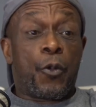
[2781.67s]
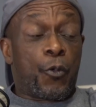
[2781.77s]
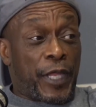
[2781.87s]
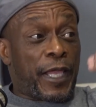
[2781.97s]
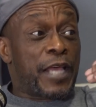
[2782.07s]

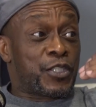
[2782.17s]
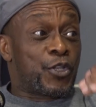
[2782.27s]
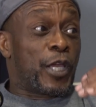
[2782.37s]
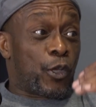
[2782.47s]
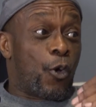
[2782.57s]
When they got
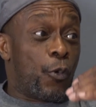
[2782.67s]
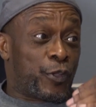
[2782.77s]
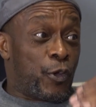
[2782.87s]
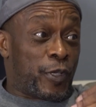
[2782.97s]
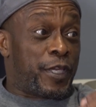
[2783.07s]
stuck at home
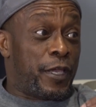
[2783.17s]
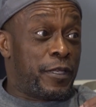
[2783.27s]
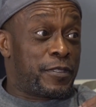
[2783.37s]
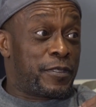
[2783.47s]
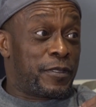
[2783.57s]
with their
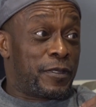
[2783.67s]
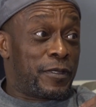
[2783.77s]
kids